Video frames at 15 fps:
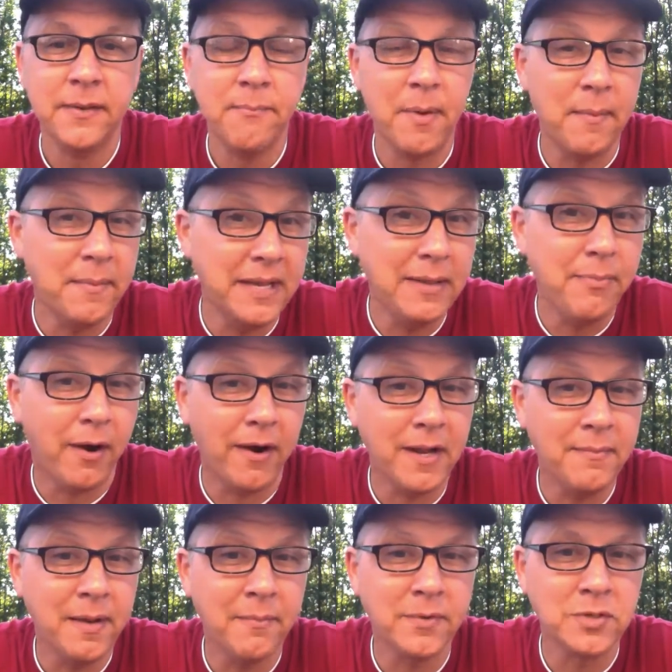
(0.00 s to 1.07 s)
But many party
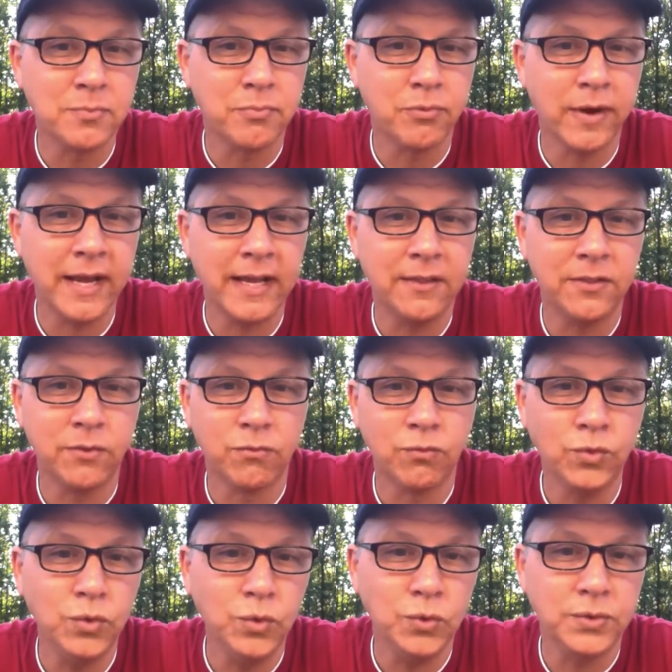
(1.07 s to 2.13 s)
members break the
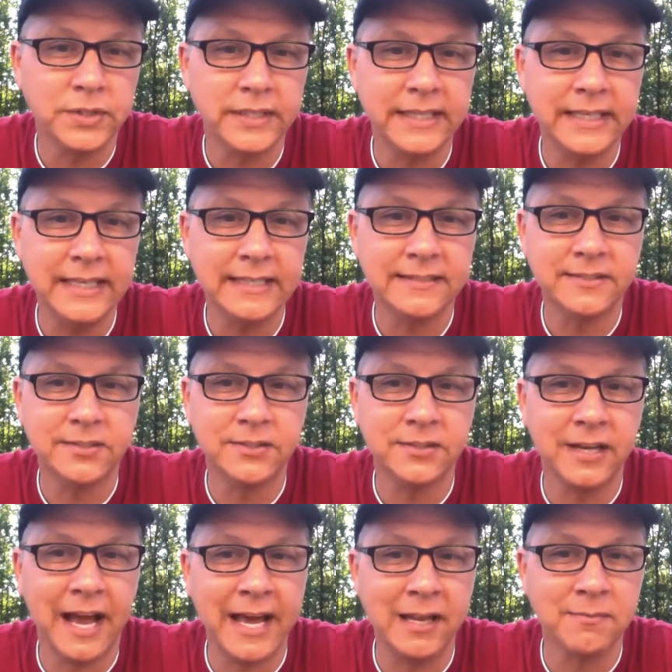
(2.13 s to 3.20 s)
rule to get
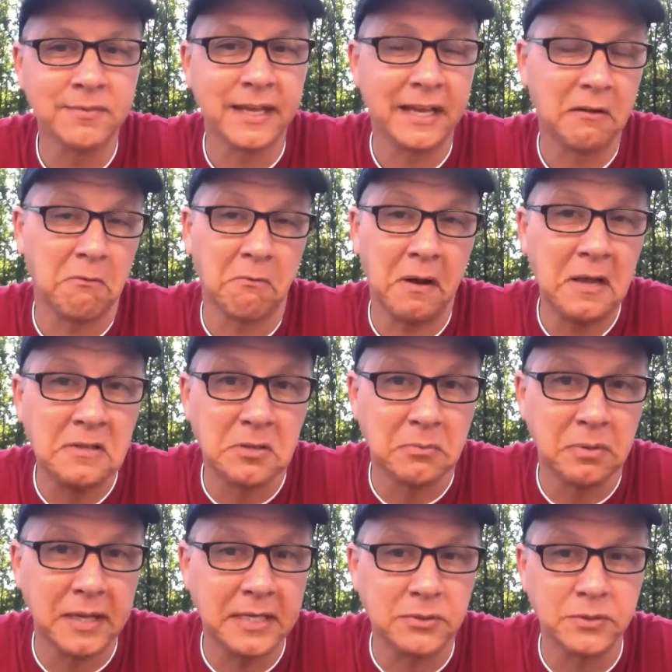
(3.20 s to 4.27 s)
certain items like razor
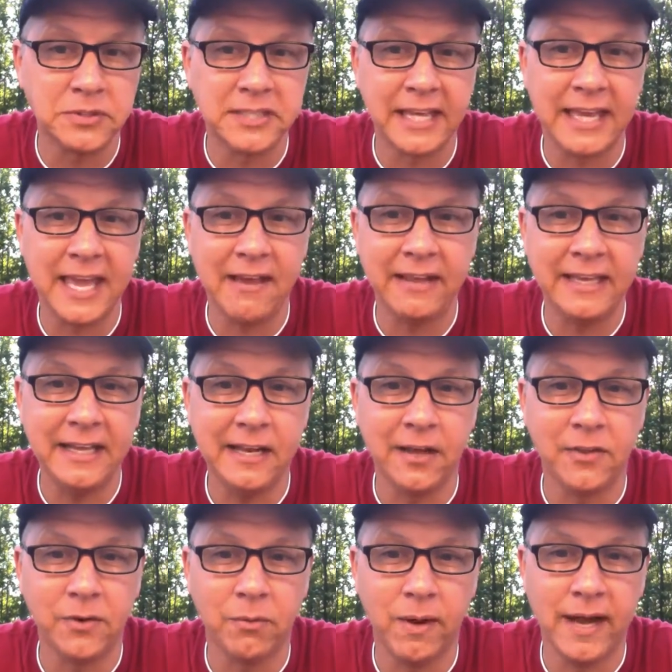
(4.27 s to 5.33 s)
blades, which they can't get
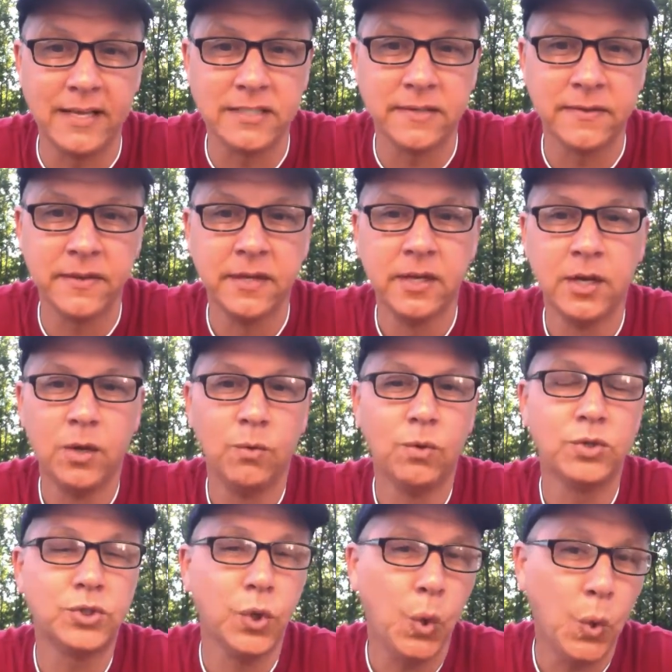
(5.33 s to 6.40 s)
otherwise.
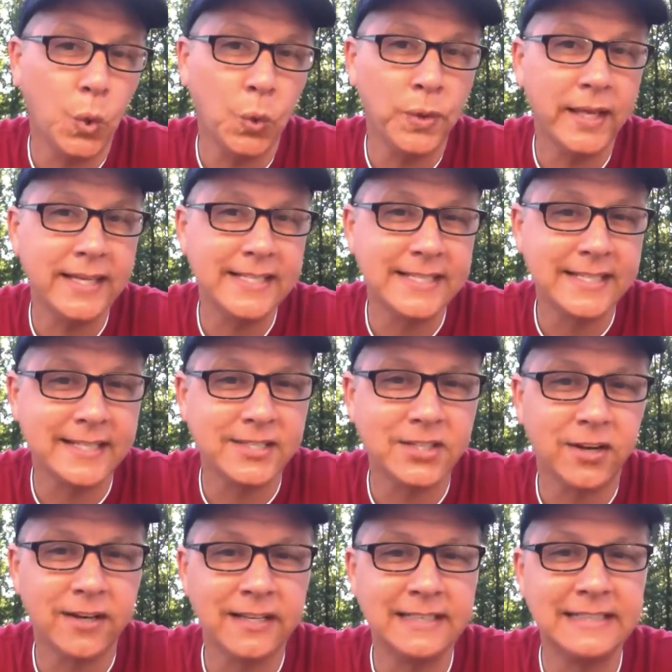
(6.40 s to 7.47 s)
We're told that he's going to
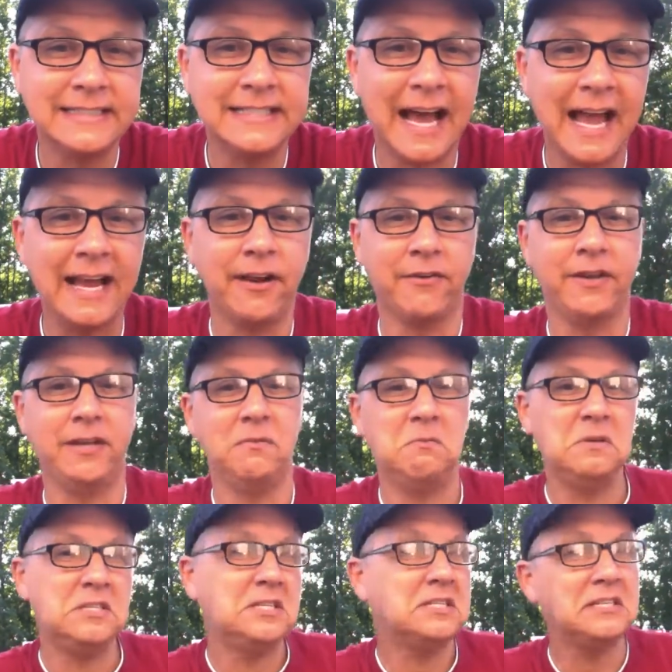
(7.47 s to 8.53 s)
start a diary,
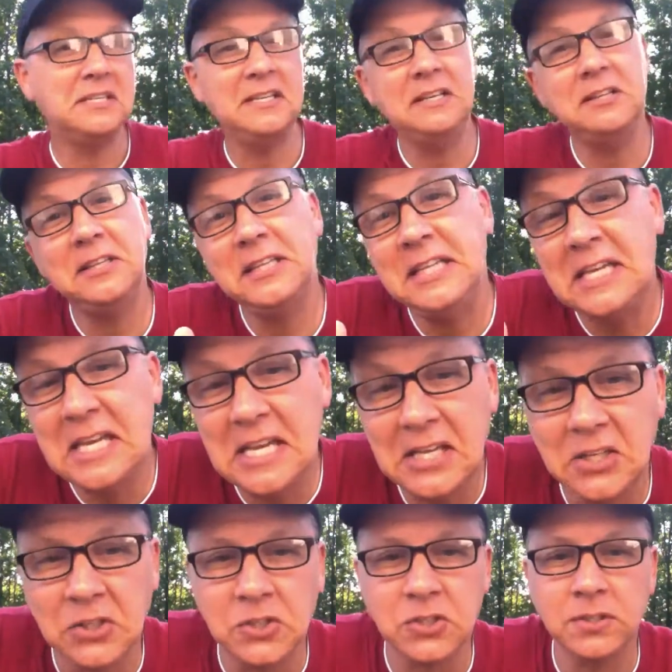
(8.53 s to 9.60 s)
which isn't
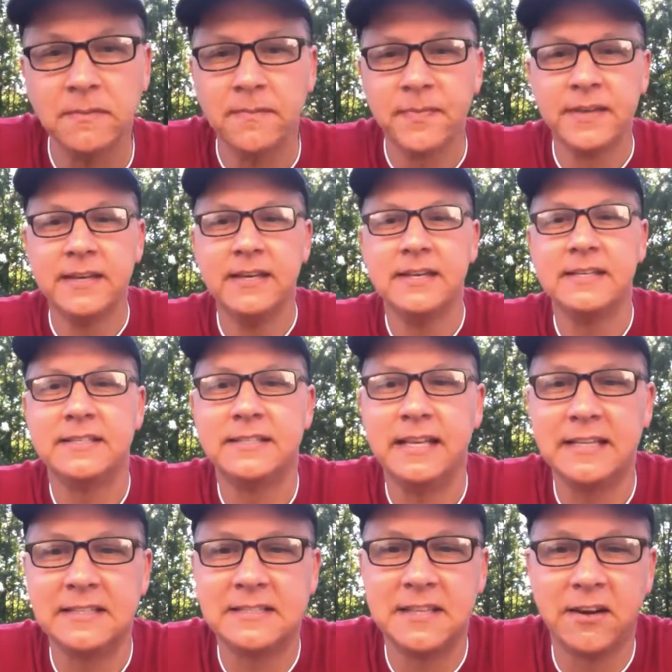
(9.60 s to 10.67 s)
illegal
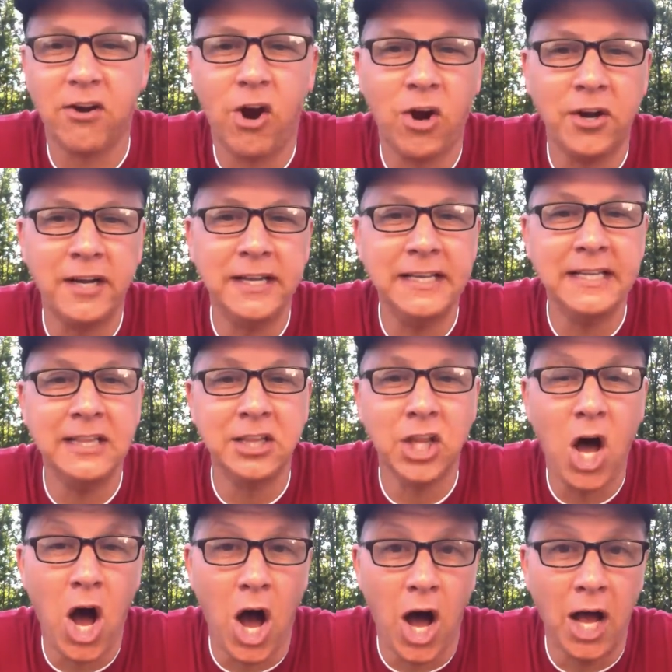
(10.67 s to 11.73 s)
since there aren't any
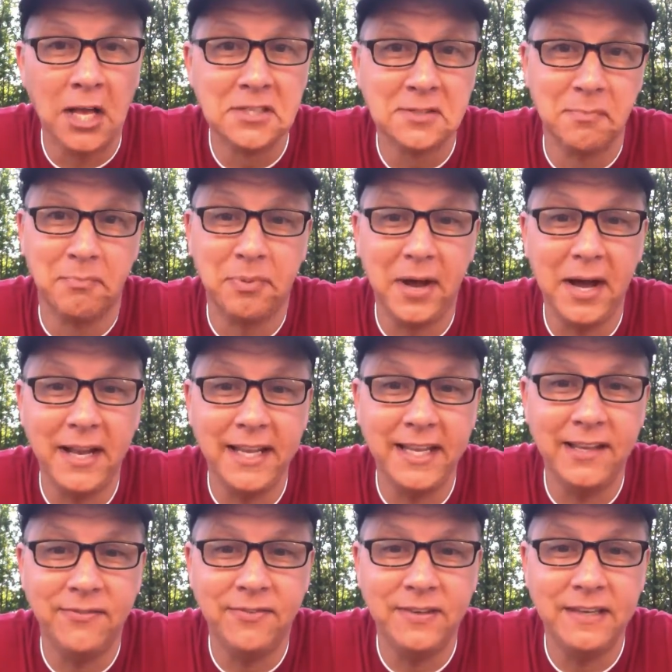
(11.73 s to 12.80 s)
laws, but
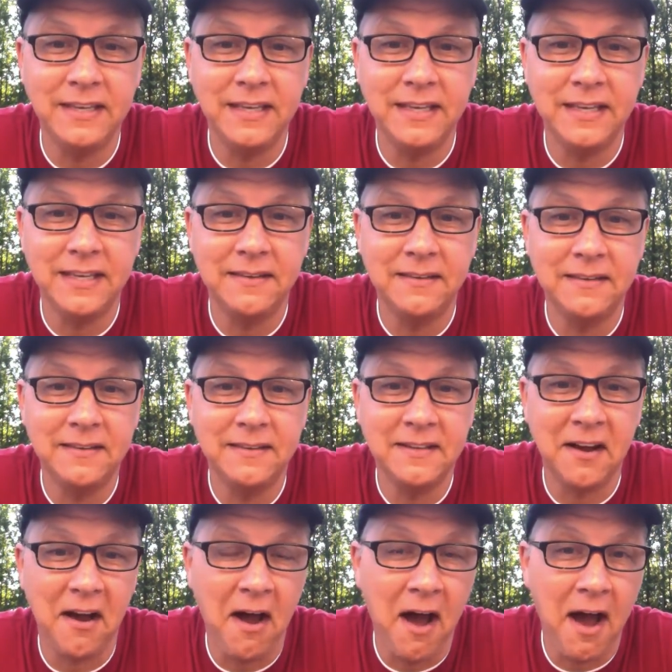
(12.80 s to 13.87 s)
if he
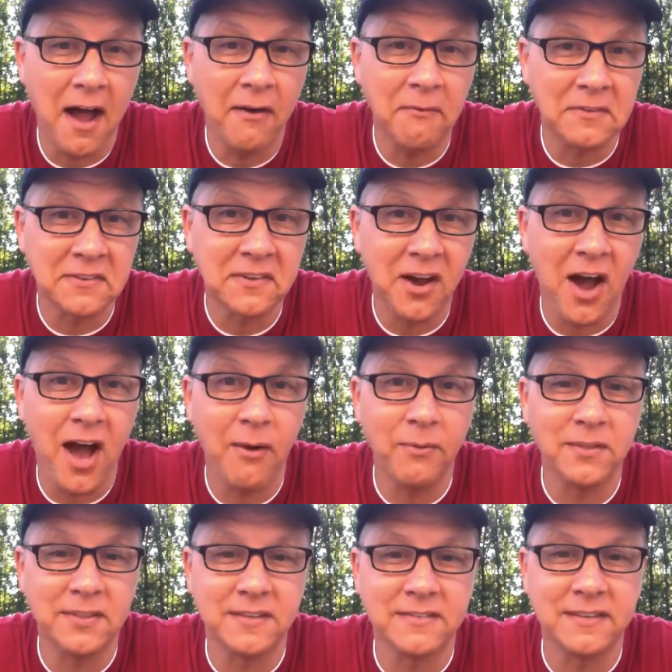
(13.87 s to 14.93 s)
caught was caught
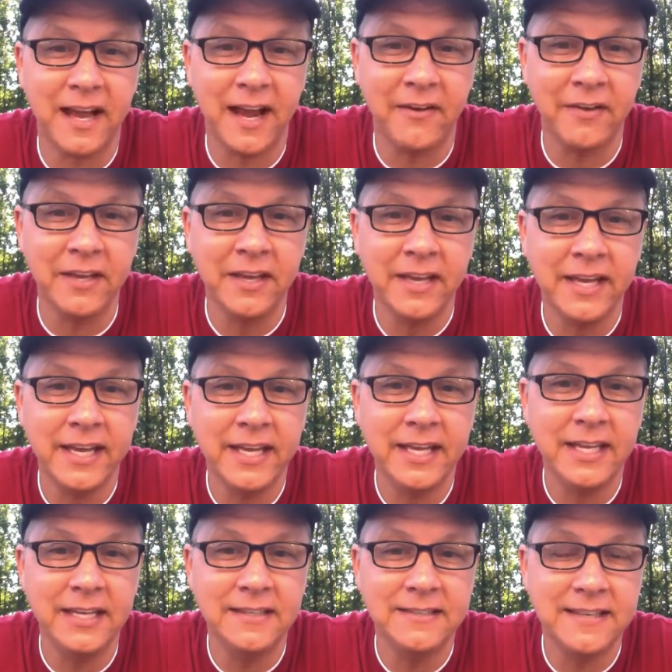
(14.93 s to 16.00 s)
with this diary,
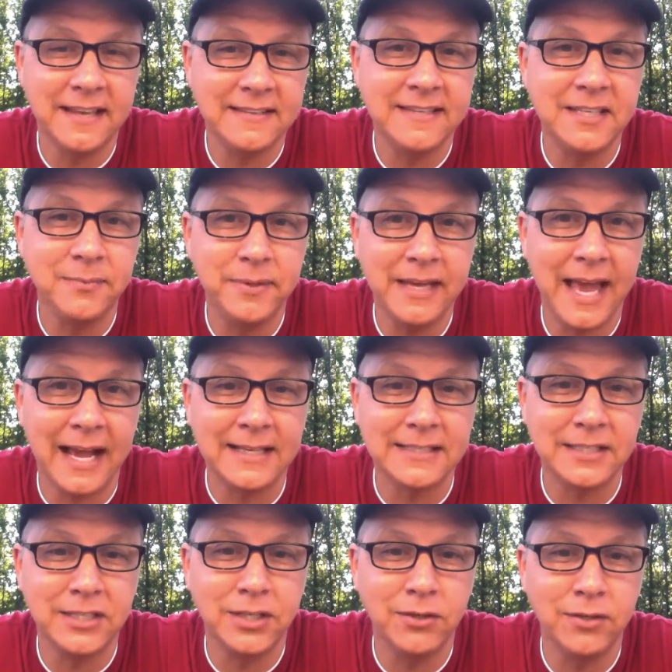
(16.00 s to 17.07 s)
he says he'd be
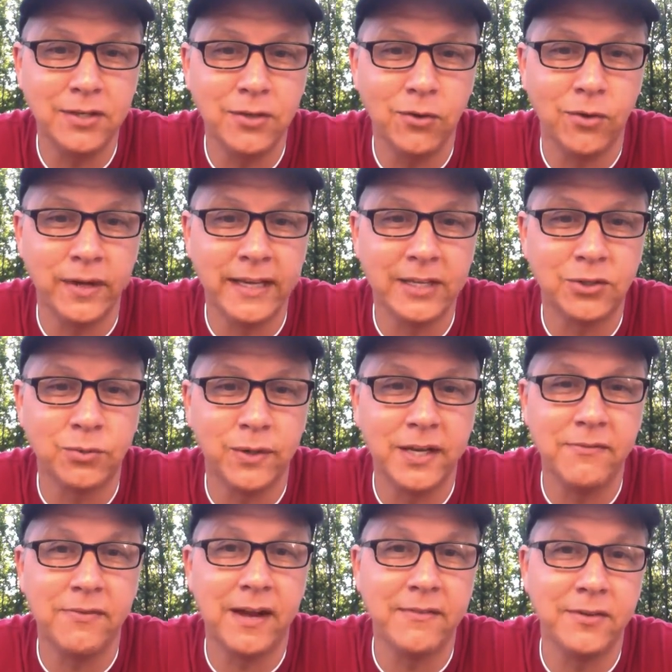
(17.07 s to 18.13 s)
executed or get
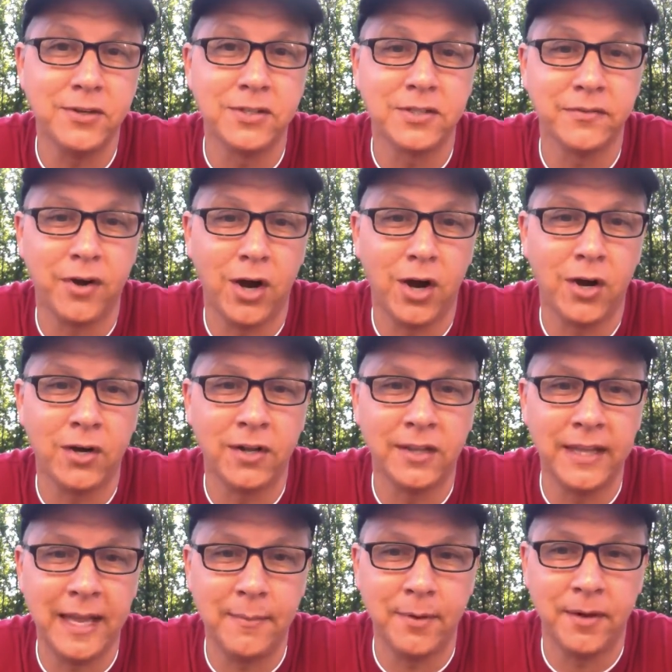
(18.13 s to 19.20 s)
25 years of hard
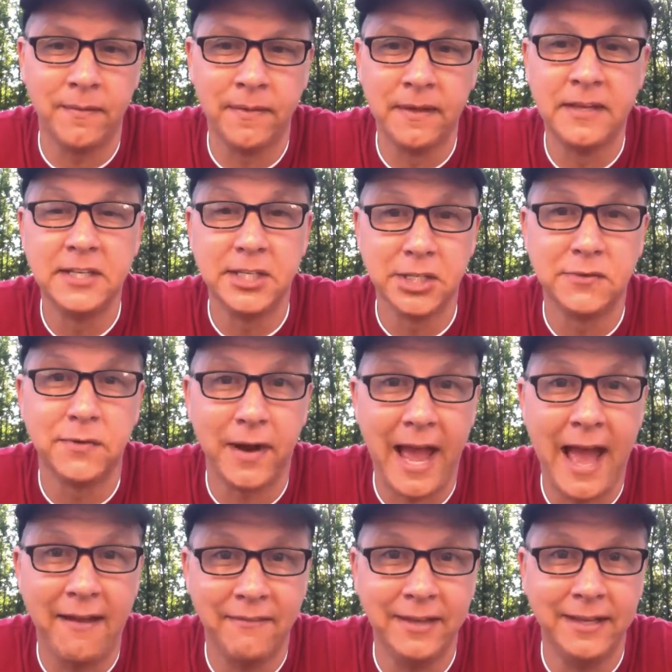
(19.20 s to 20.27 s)
labor just for
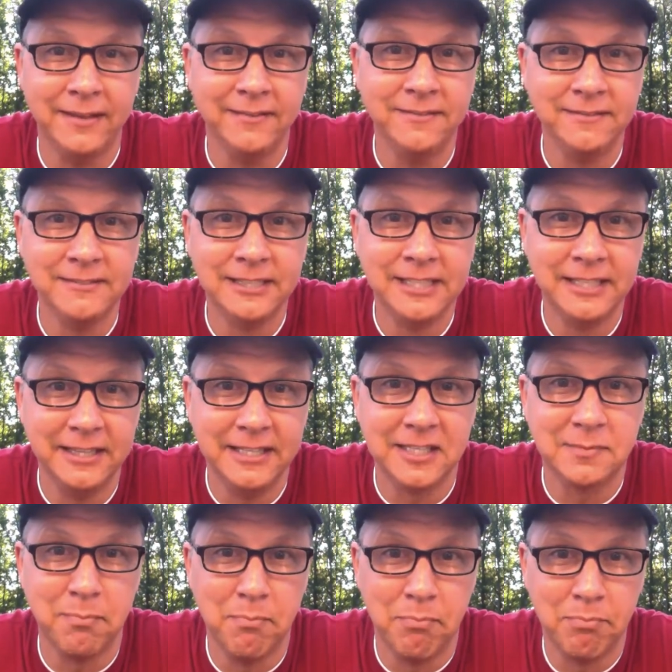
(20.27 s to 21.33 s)
having
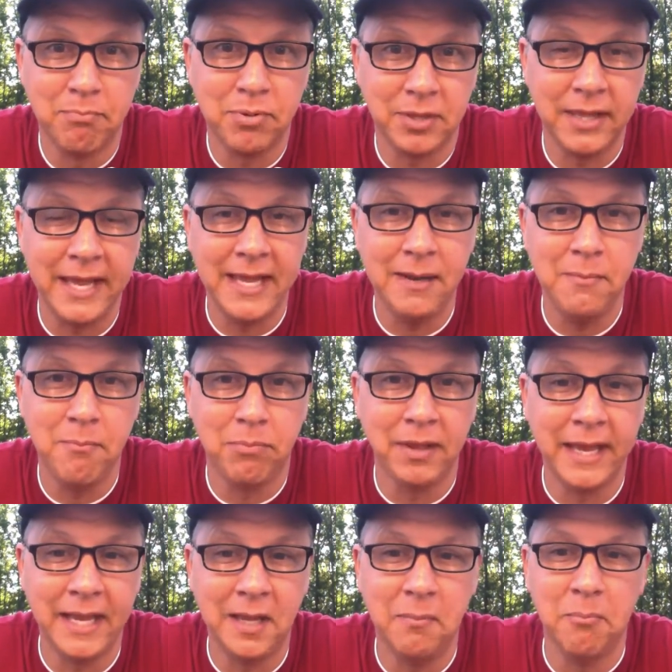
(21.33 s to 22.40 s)
this plain
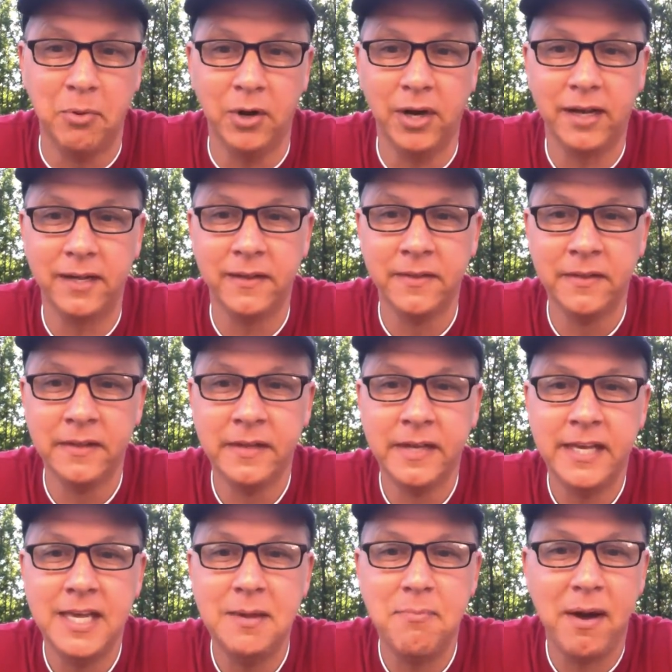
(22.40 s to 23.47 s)
blank book.
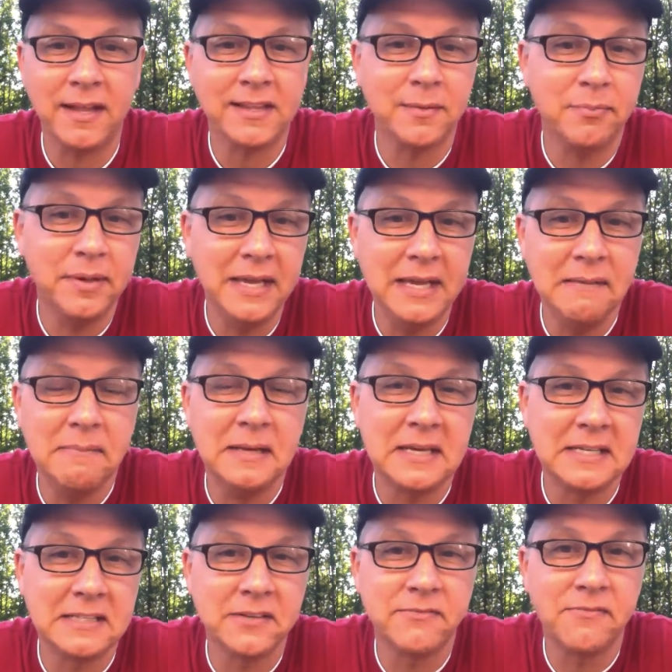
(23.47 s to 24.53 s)
He bought the pen because it